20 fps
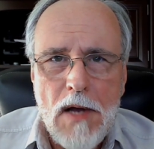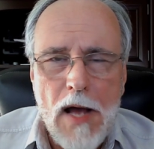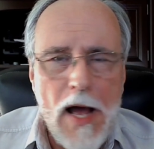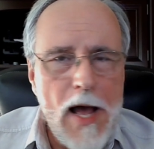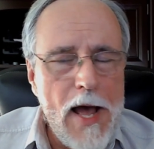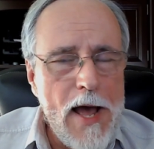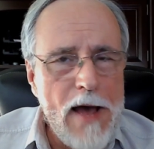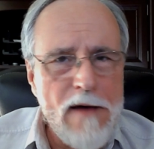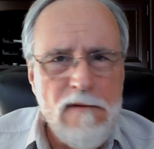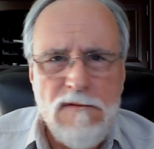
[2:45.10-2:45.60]

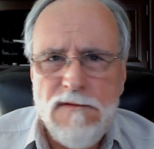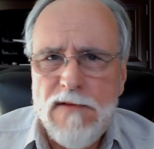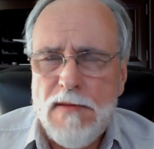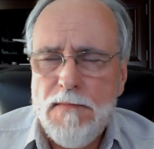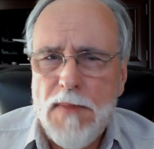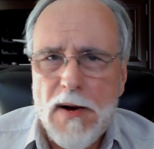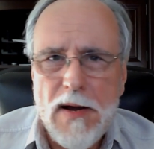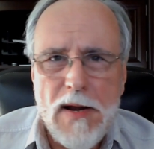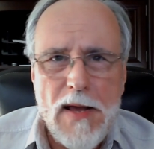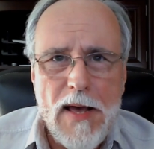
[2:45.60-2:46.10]

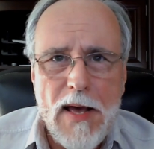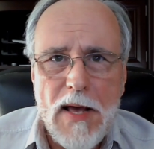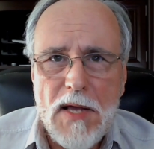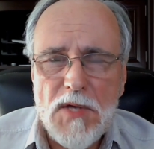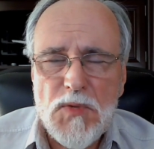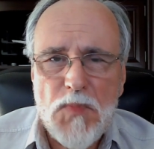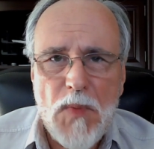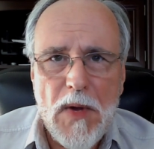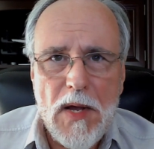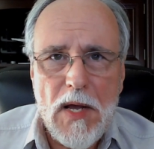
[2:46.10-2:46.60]
Everybody
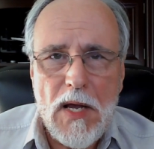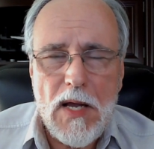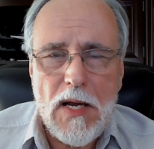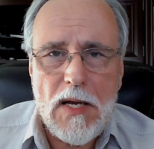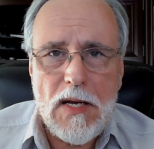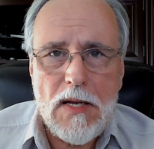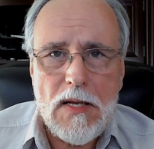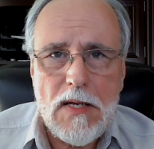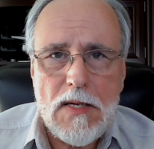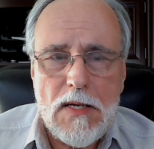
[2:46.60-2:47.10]
has pain.
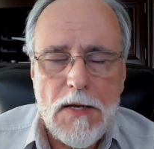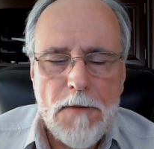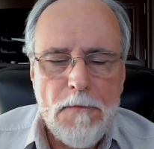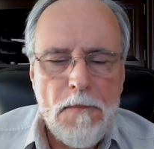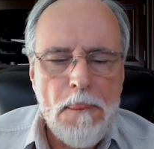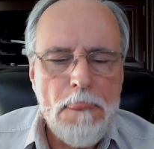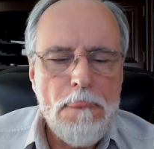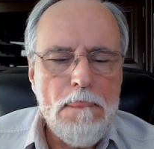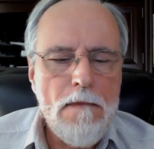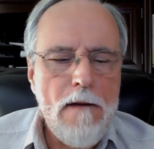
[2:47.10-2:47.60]

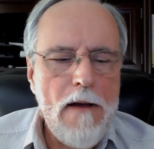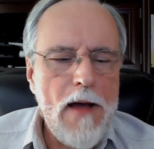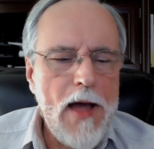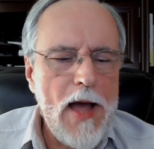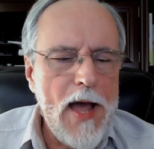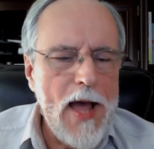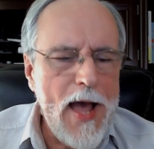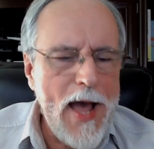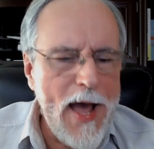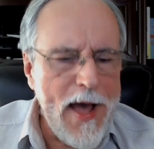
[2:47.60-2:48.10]

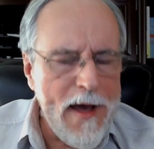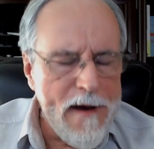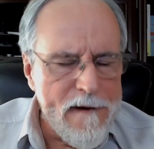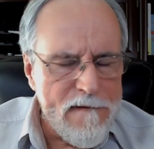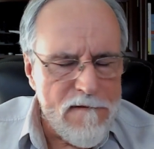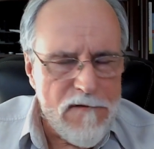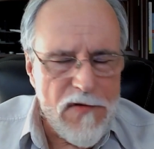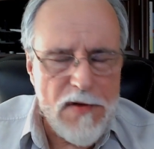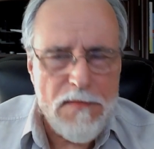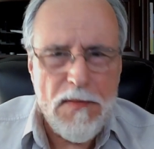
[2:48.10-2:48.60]

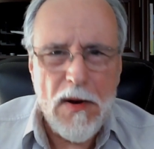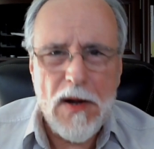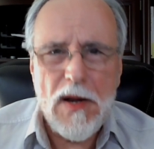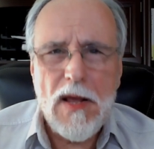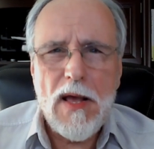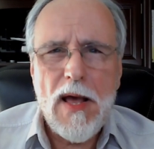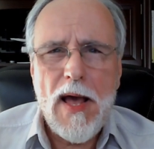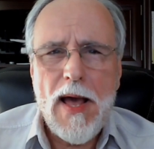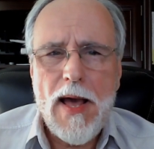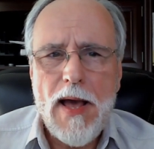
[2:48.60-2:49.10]

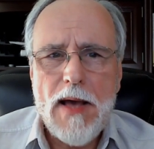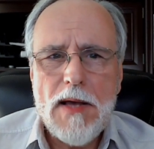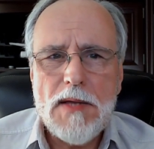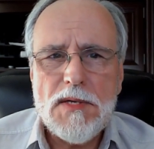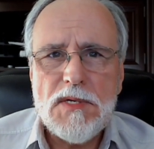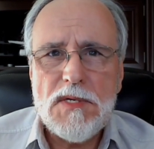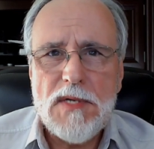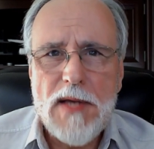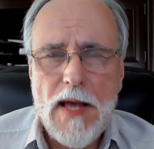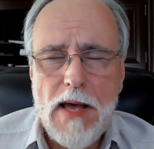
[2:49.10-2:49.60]
Everybody
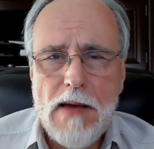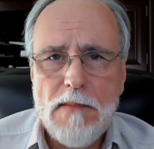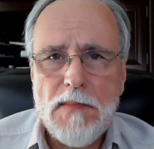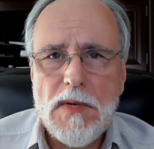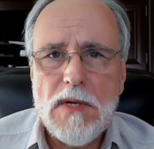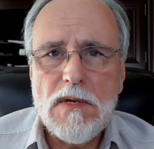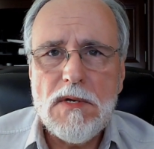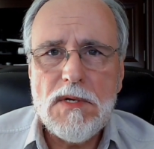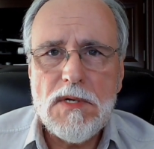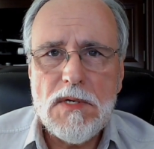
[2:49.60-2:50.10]
has
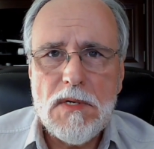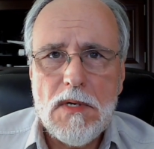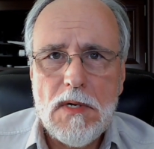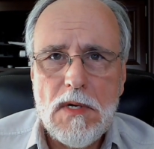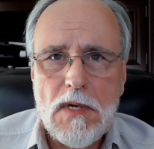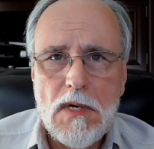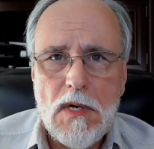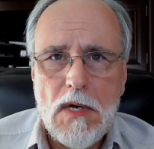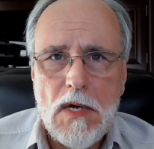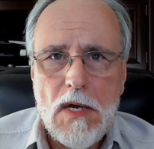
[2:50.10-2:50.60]
damage.
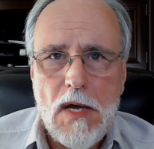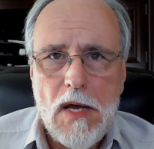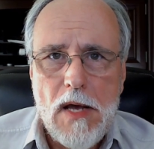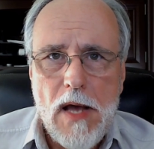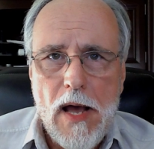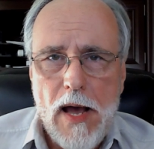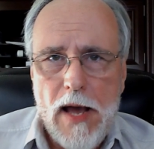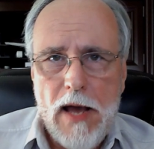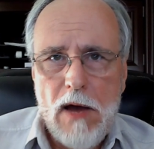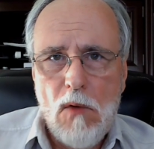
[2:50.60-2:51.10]

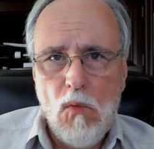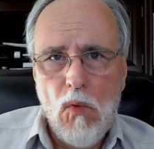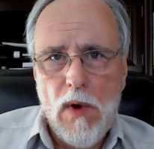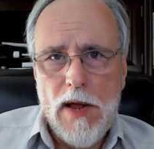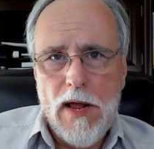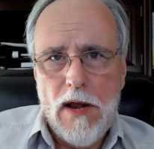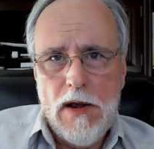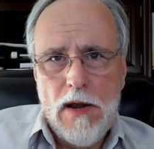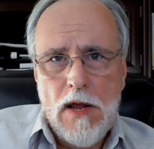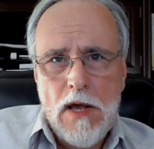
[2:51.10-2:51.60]
And
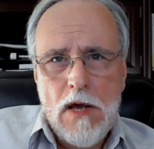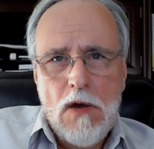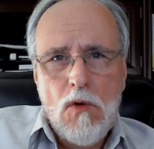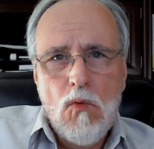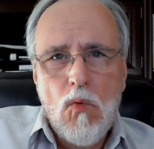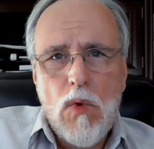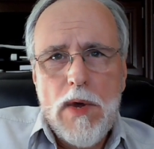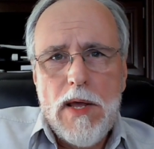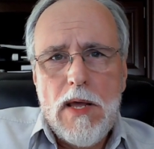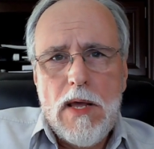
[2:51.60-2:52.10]
when
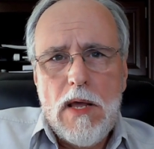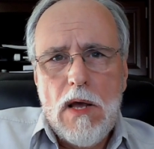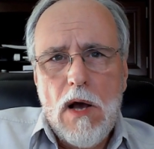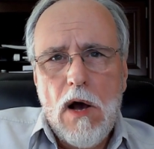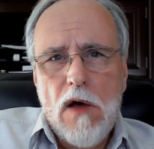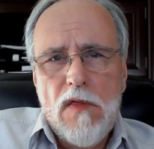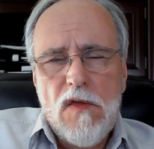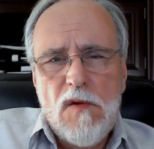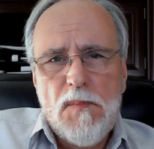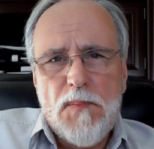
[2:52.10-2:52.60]

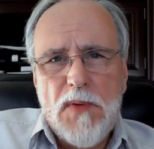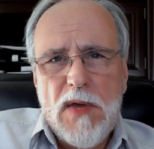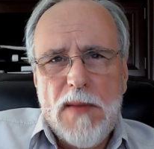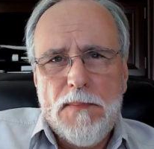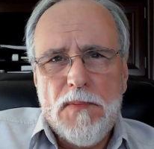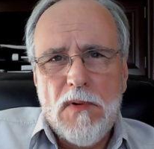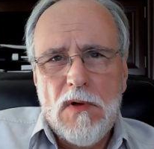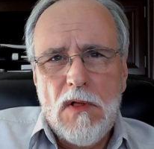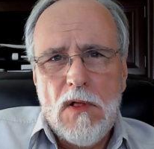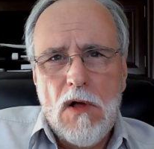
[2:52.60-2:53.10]
other
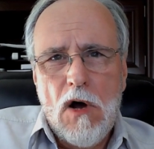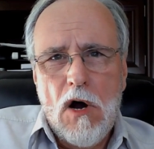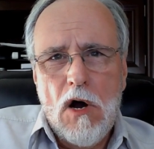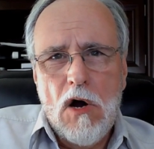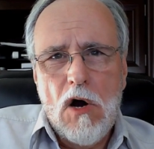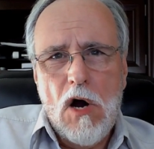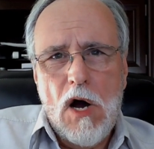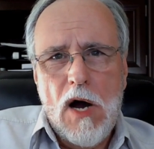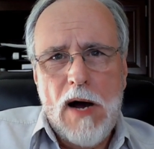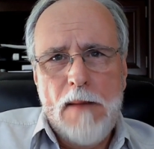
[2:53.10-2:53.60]
people
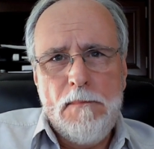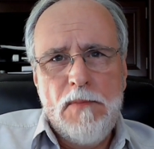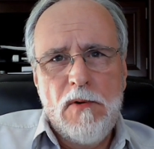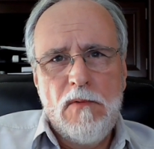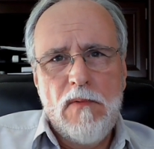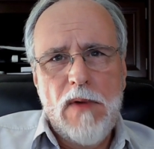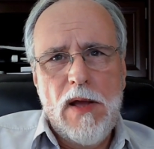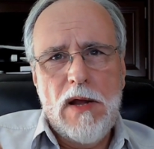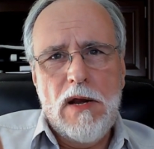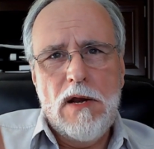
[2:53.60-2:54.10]
are
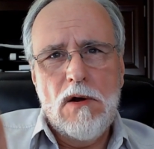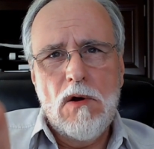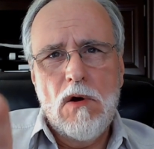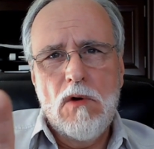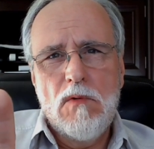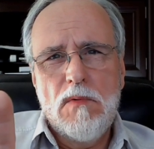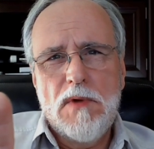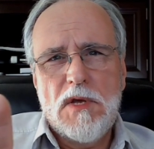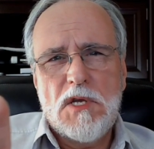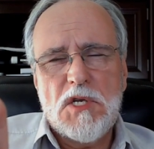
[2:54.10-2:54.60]
operating
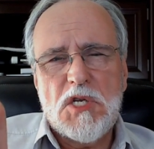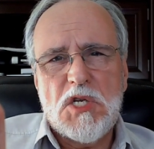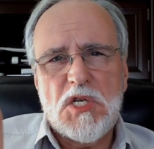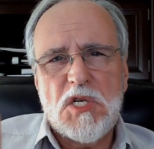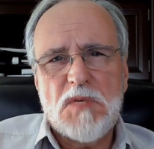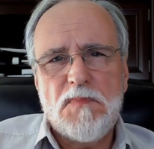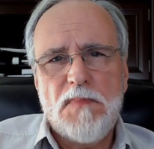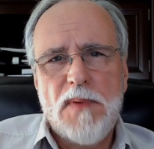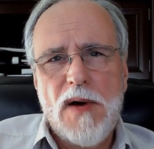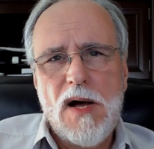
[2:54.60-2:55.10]
or
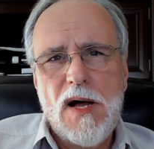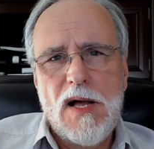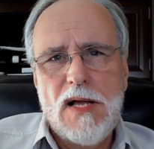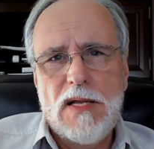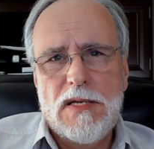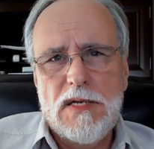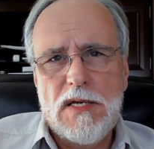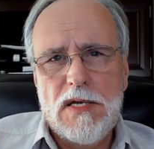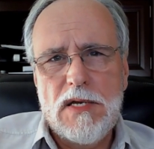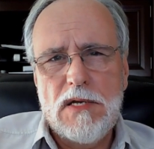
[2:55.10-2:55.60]

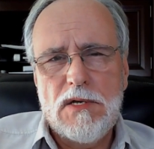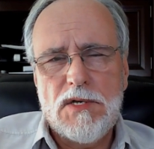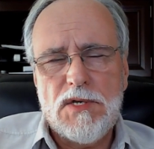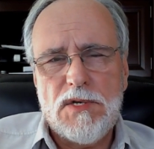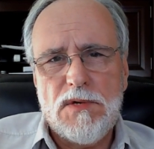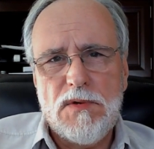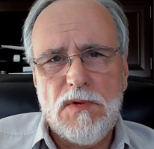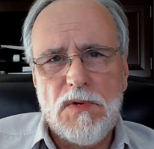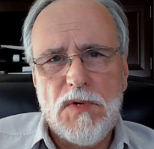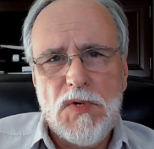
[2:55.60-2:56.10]
responding
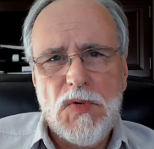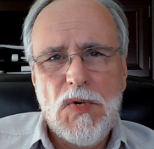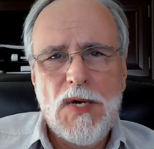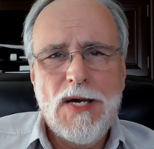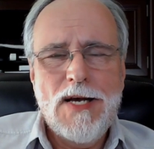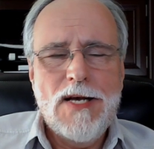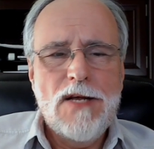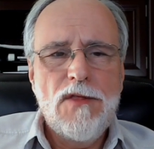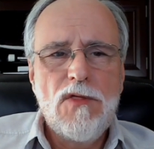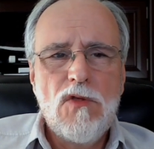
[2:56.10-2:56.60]
to
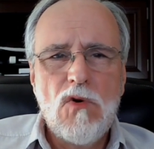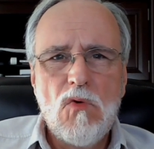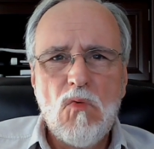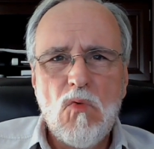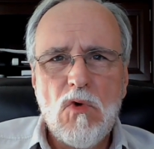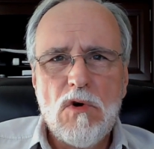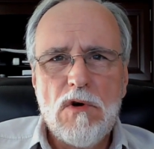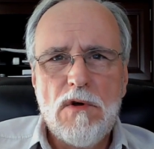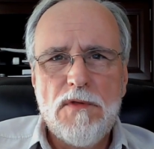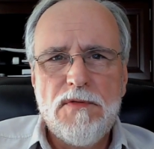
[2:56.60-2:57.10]
the
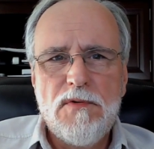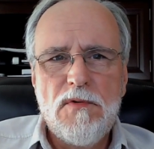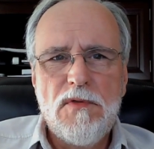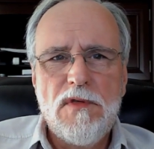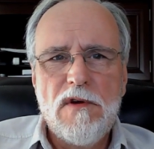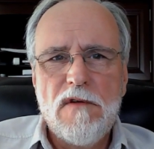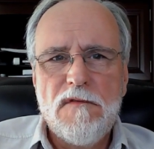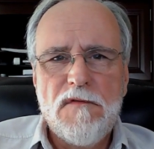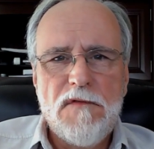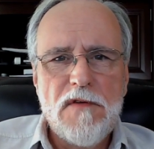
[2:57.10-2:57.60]
world through
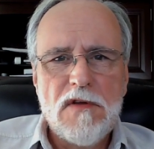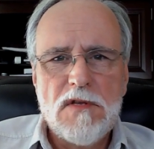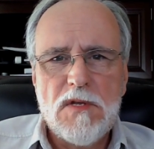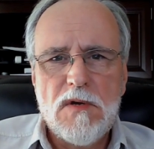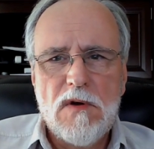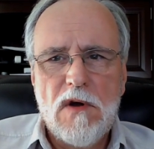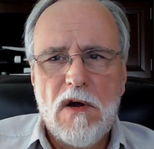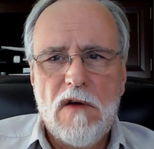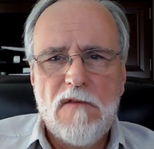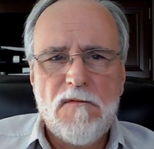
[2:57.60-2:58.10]
their
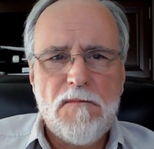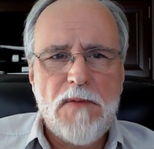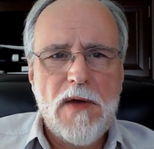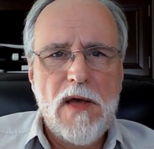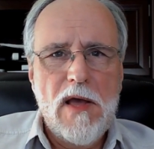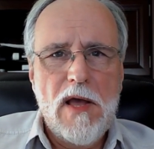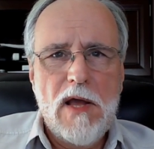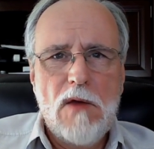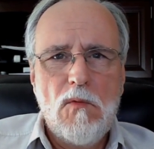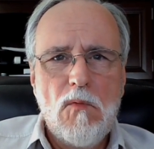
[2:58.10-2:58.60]
filter of
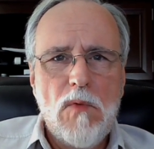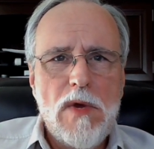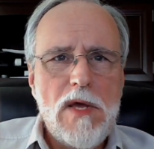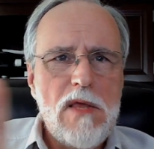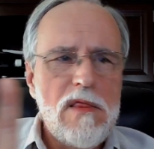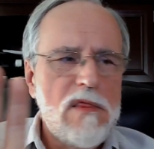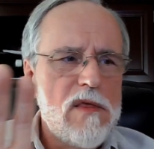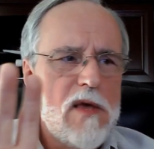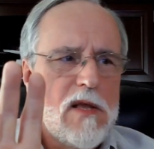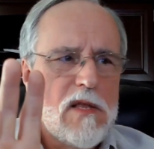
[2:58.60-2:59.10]
pain, we
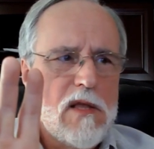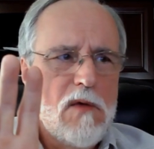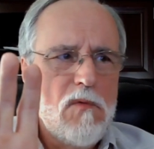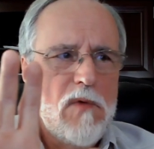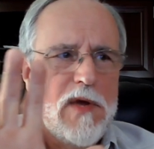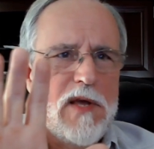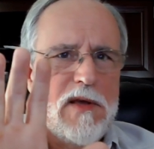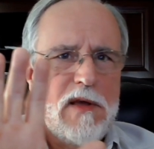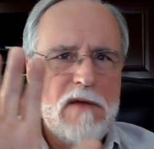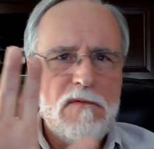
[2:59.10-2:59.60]
think that
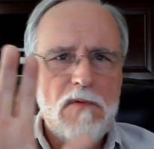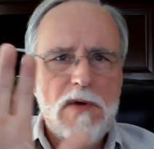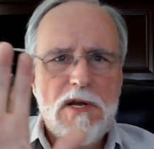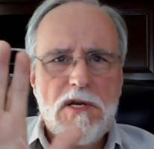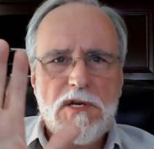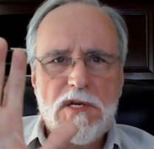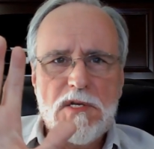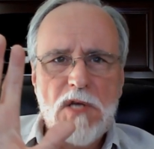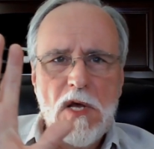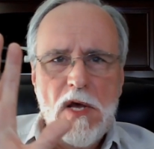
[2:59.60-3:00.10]
if we just